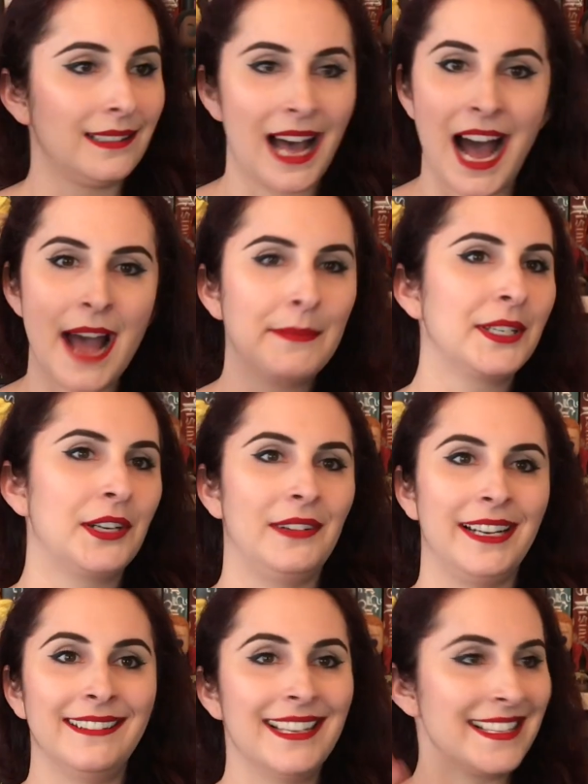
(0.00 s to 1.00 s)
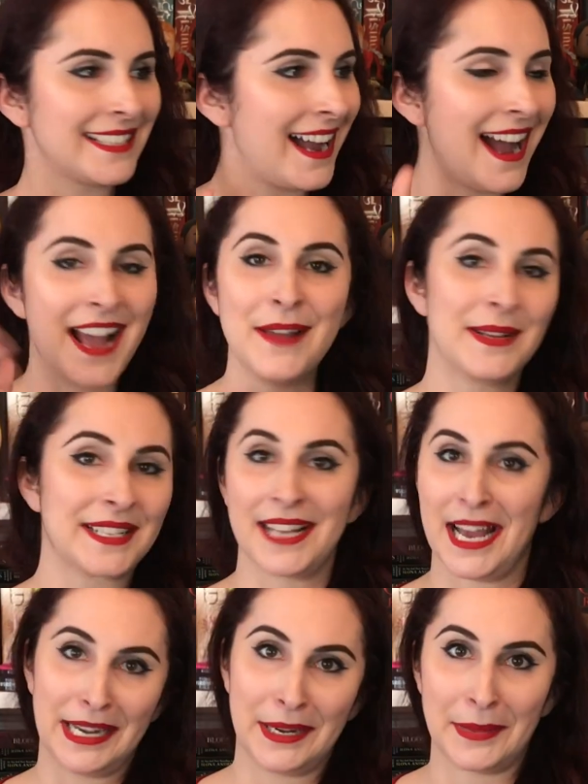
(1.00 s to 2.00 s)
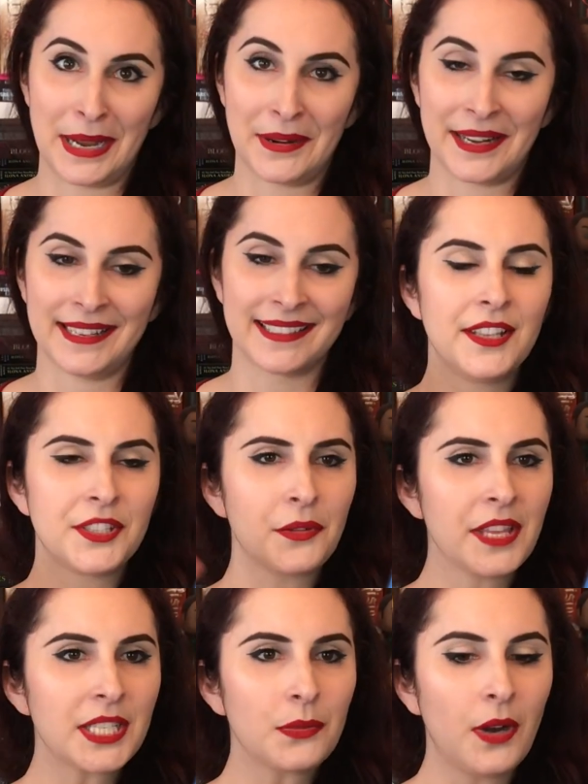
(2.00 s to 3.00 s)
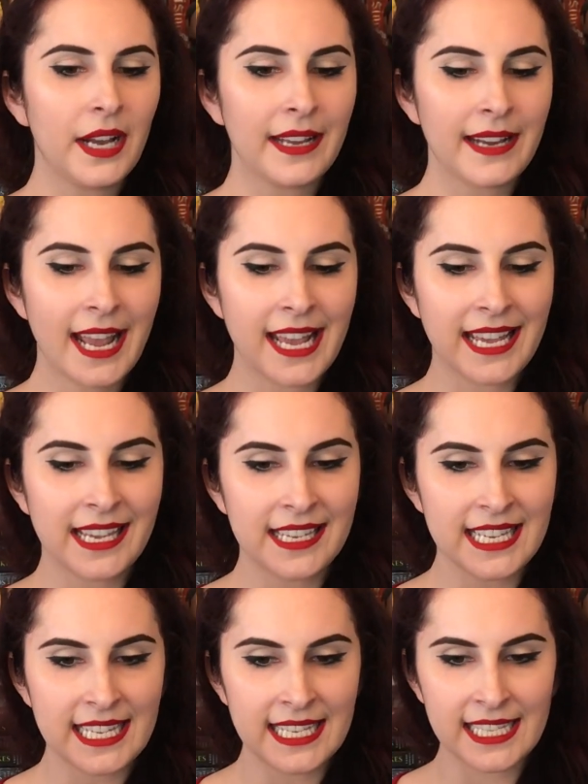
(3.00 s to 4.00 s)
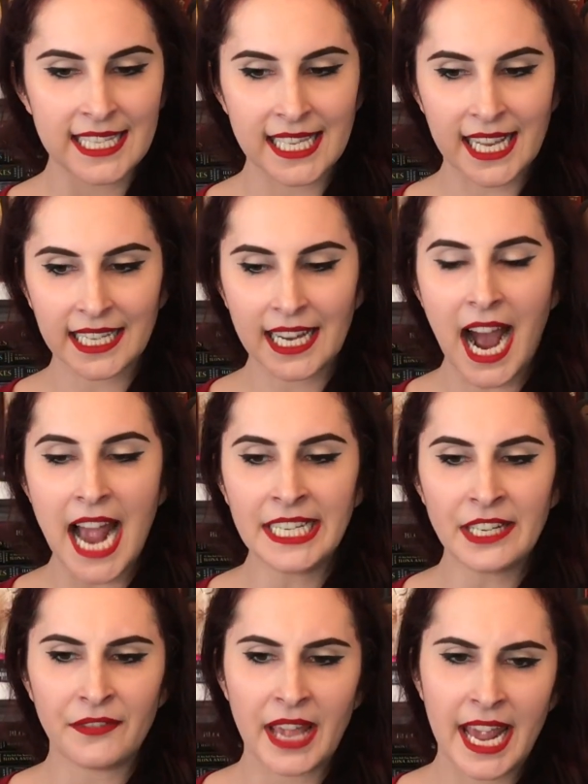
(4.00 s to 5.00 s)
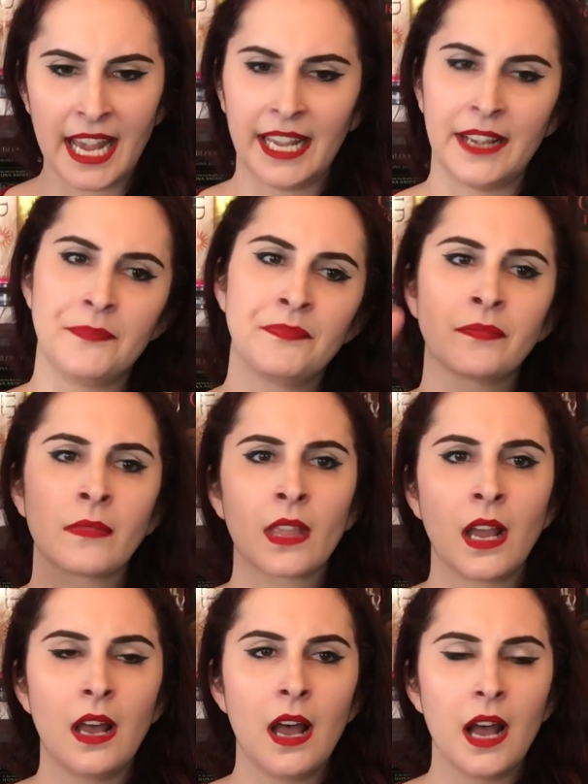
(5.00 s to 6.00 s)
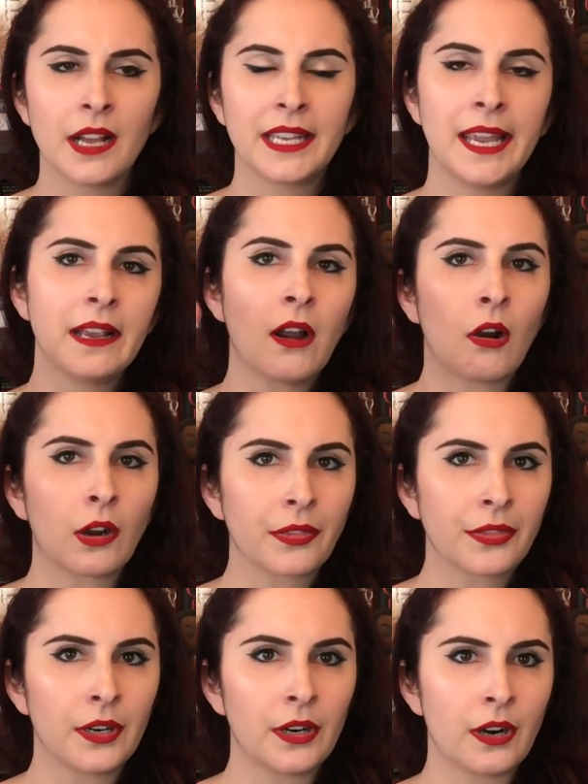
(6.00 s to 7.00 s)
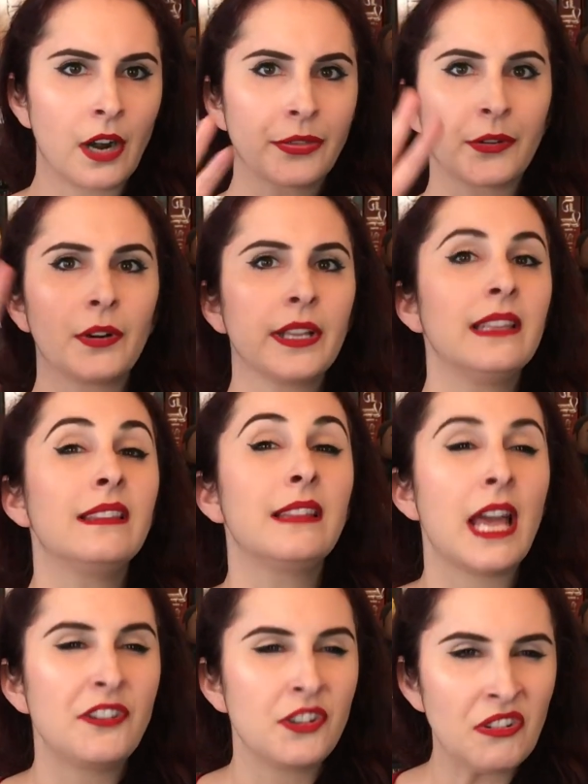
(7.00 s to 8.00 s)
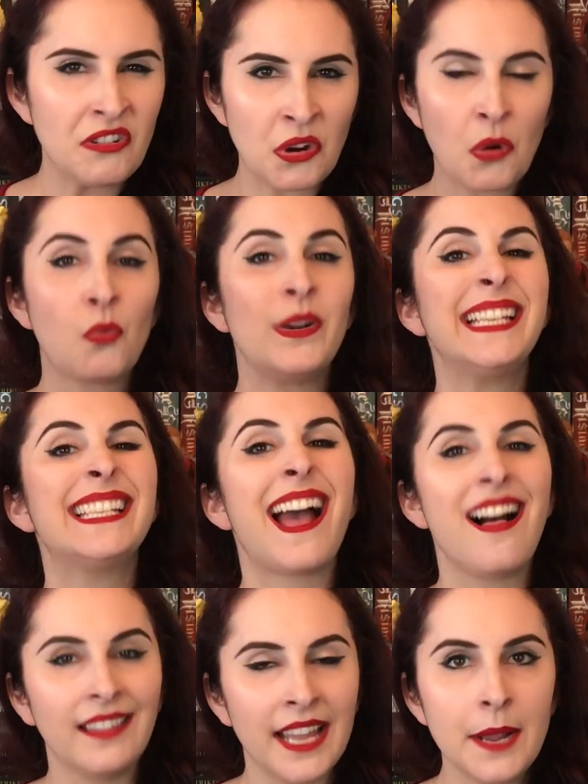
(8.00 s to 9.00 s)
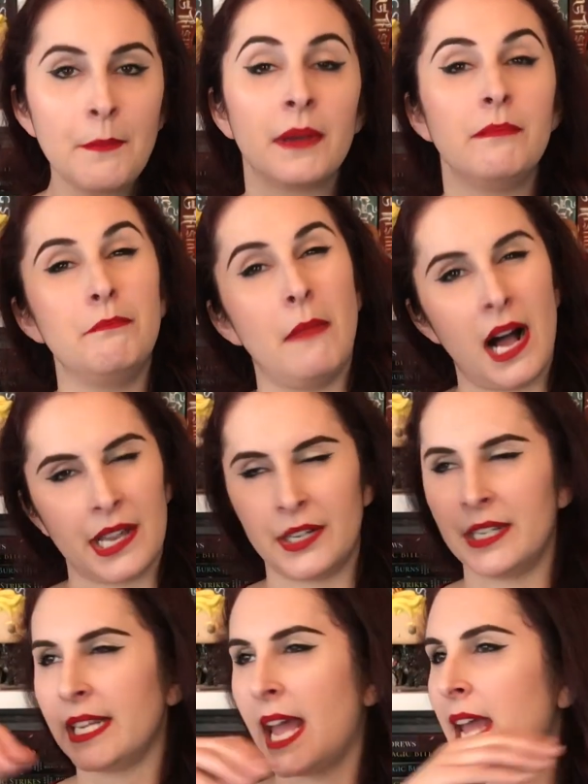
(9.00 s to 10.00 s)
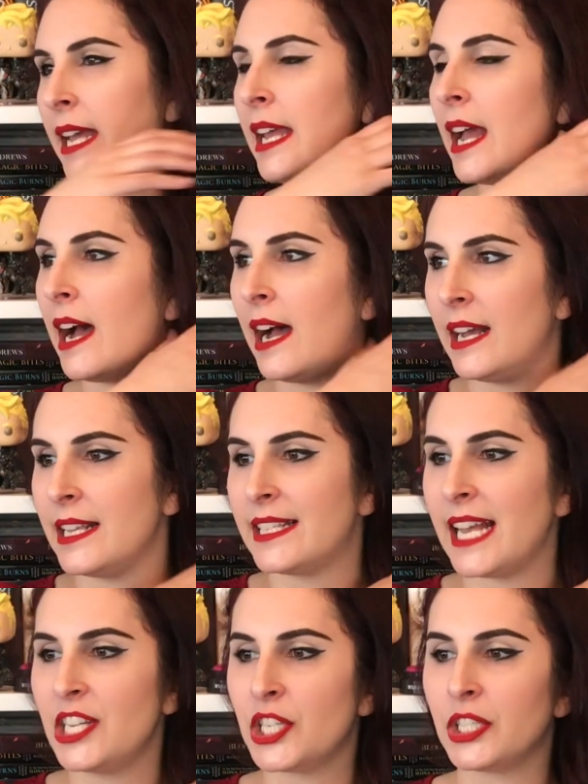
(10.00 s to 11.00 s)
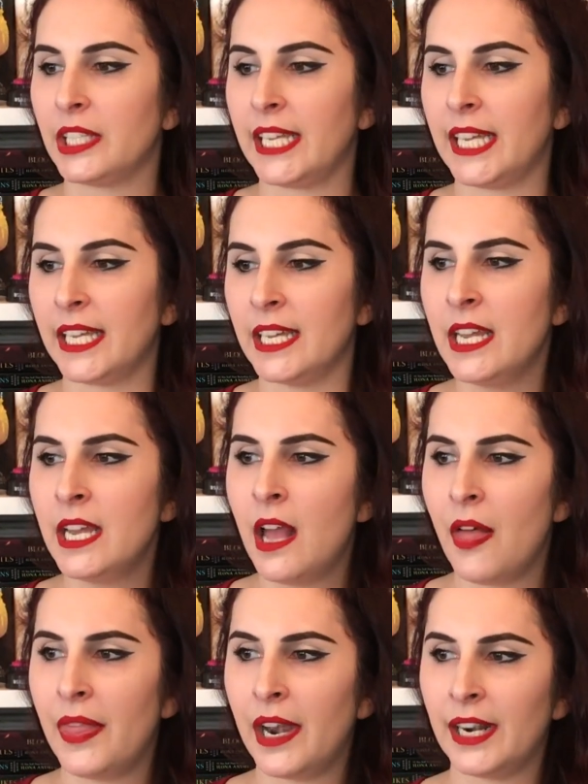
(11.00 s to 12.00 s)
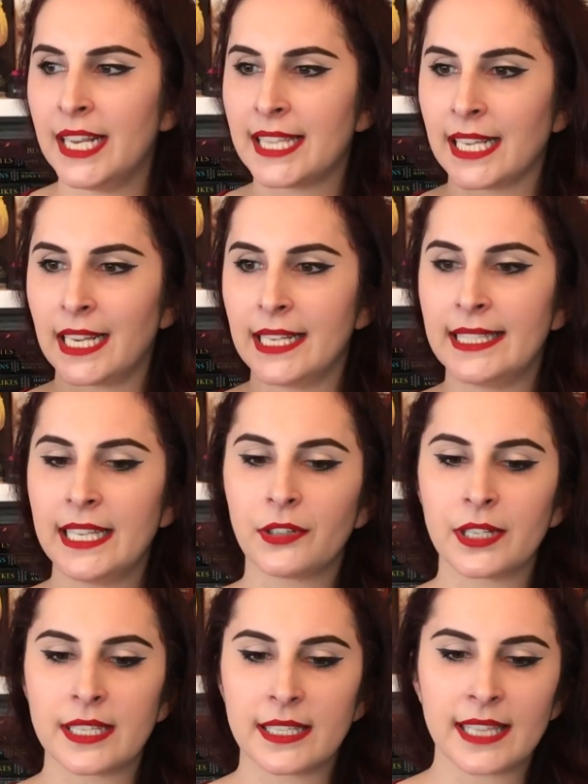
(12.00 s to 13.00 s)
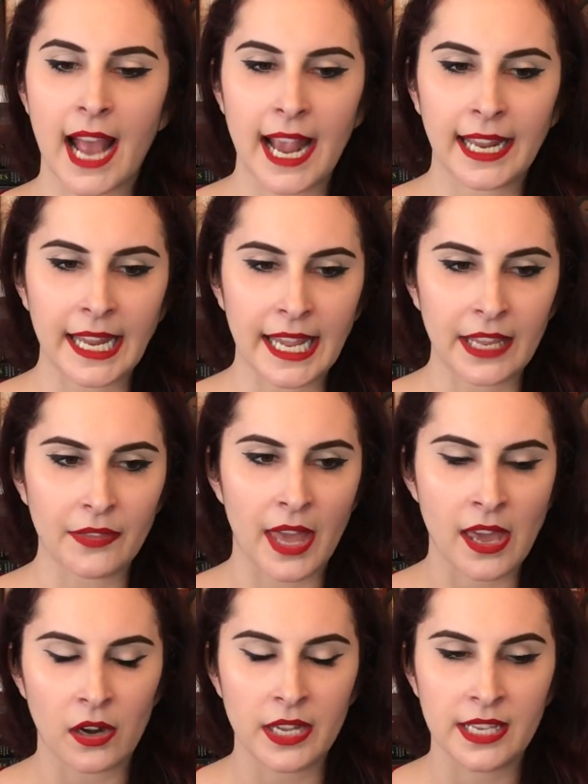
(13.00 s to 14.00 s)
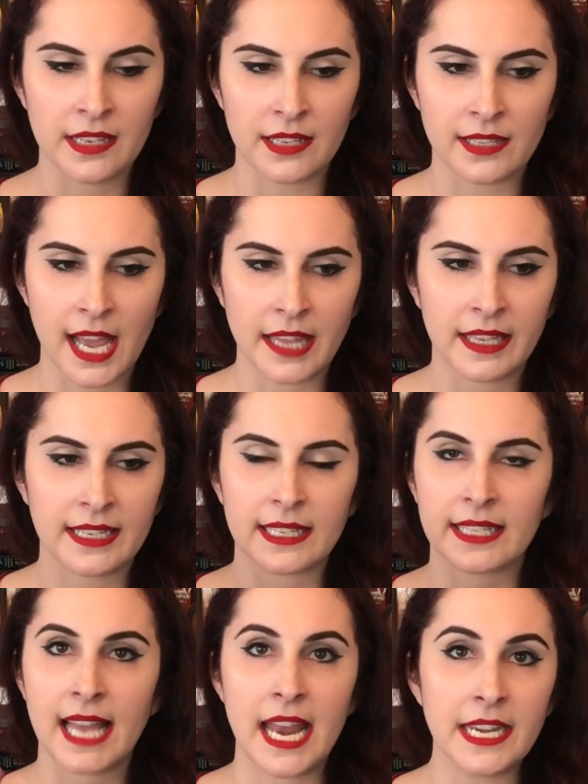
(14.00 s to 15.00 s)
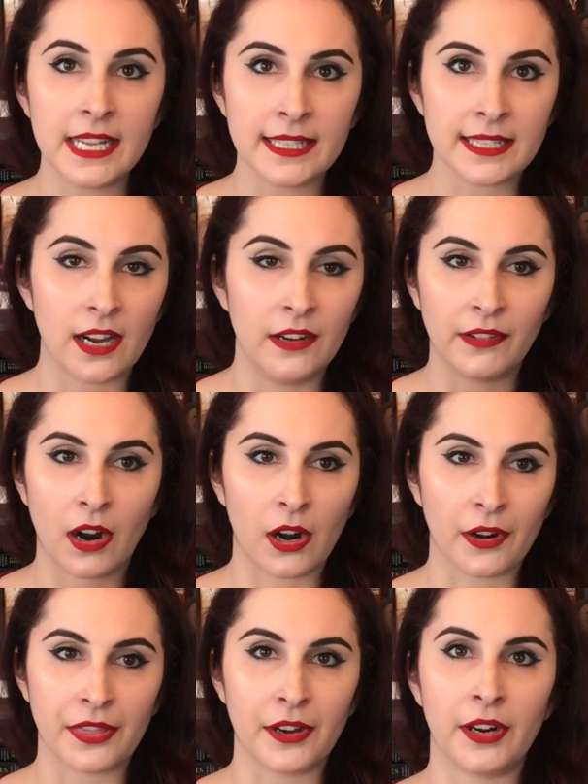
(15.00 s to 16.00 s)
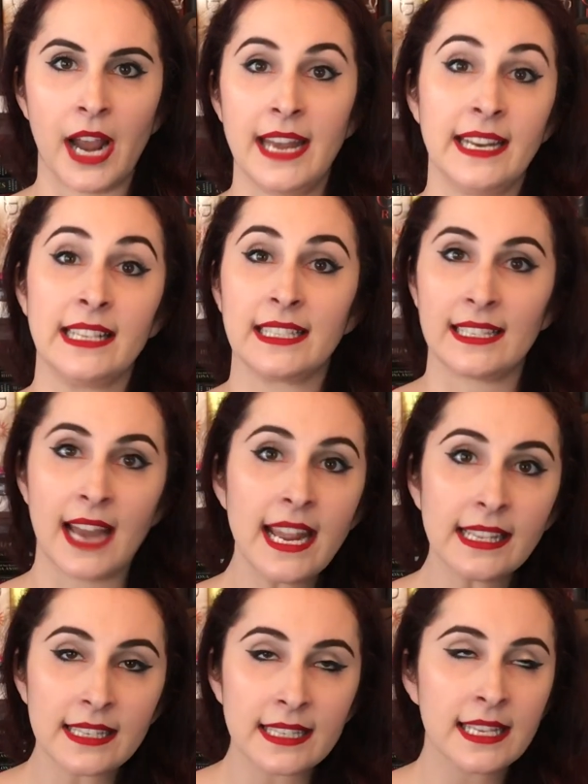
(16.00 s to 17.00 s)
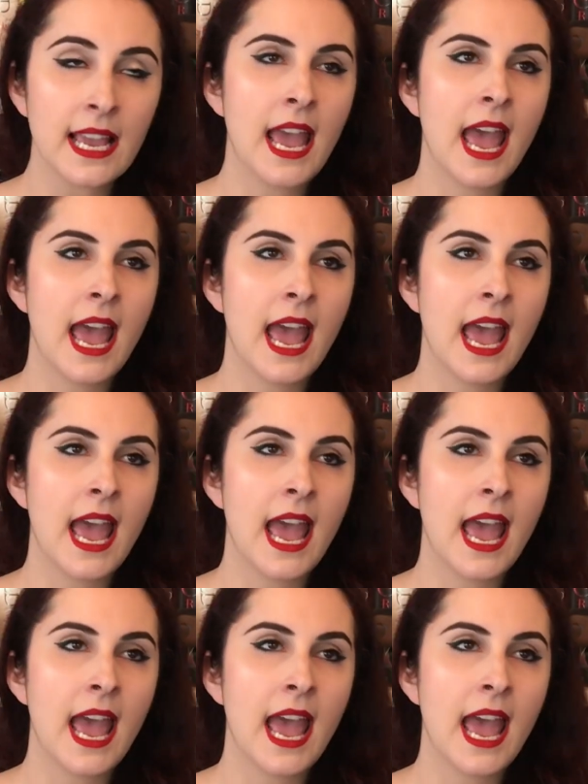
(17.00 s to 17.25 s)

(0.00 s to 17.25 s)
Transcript: I'm gonna read this. I am excited about it. So this one is kind of a King Arthur, Arthurian legend retelling, but modern day. Essentially, there is like a secret society that is like the descendants of Arthur and his knights.